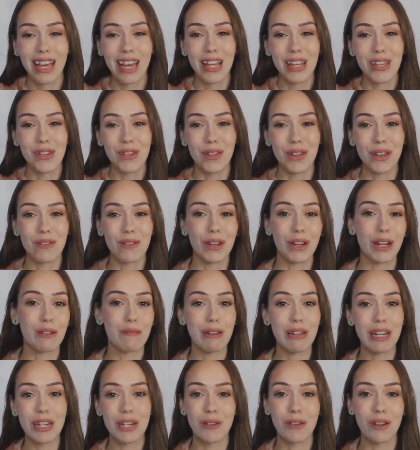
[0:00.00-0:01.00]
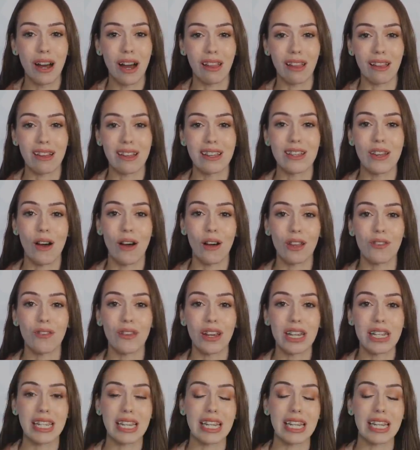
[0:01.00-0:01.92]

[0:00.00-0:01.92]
It's only ever gonna be $2. All of that